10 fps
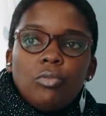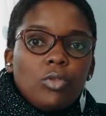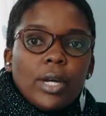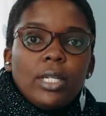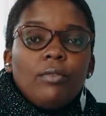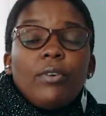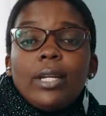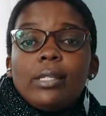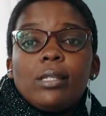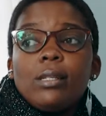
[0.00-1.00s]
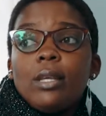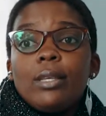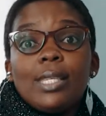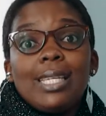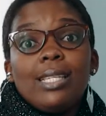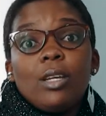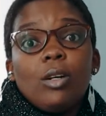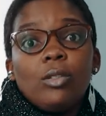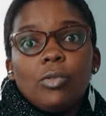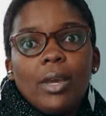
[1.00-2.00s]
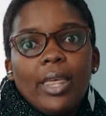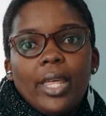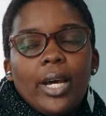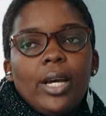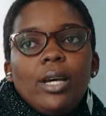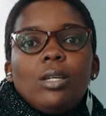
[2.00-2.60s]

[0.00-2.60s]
to a different city altogether.